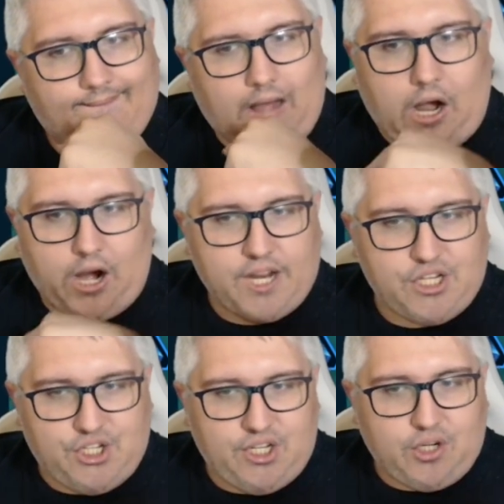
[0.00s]

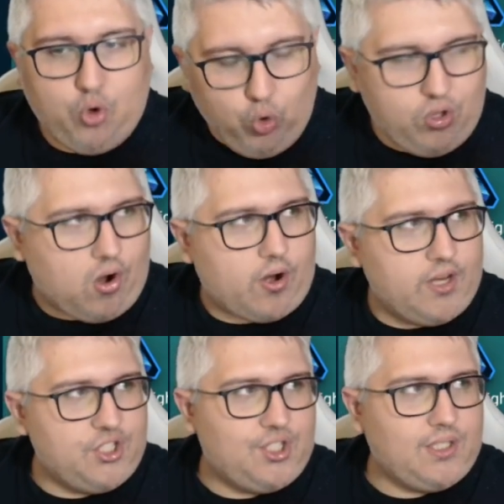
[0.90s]
RNG, good
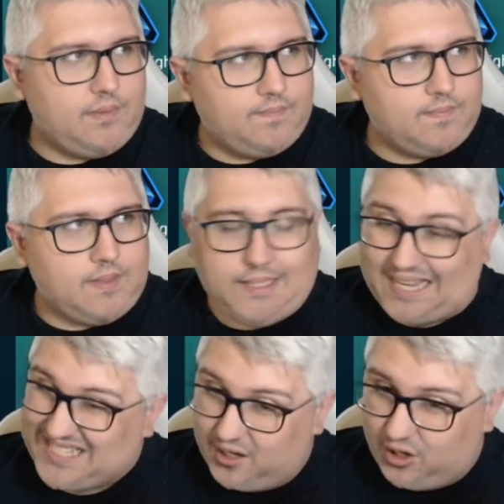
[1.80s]
RNG. It
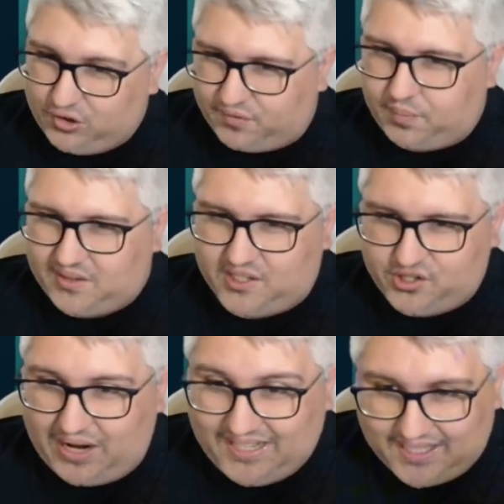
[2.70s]
has a lot of
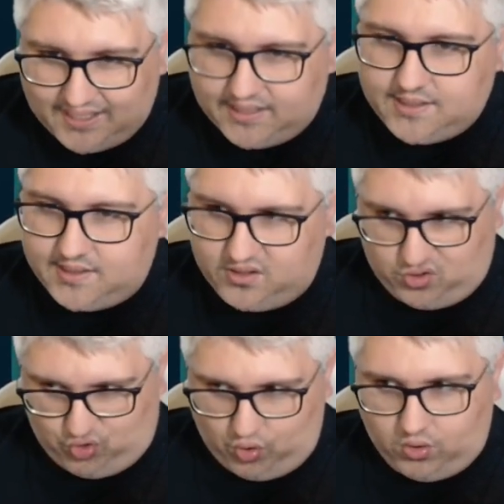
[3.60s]
potential. I think this is
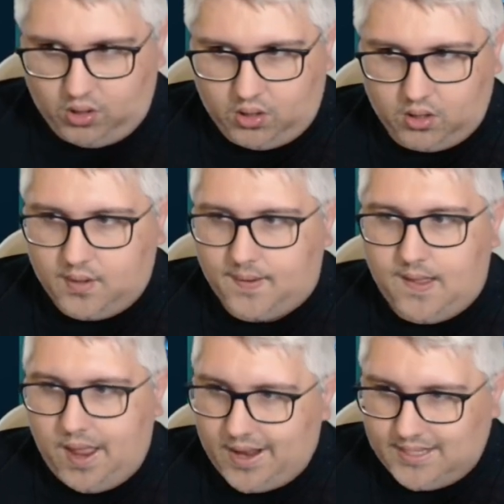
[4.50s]
strong,
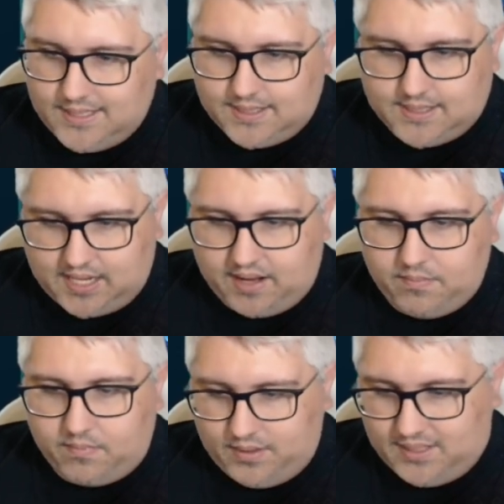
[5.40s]
and this
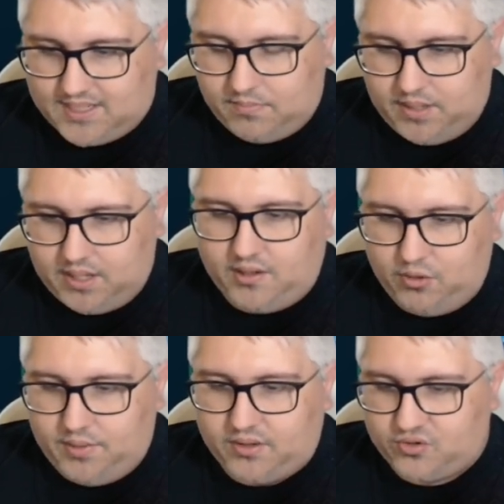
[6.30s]
can be a little
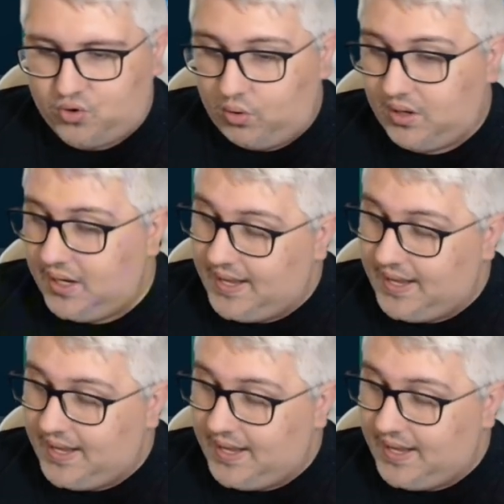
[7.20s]
bit strong.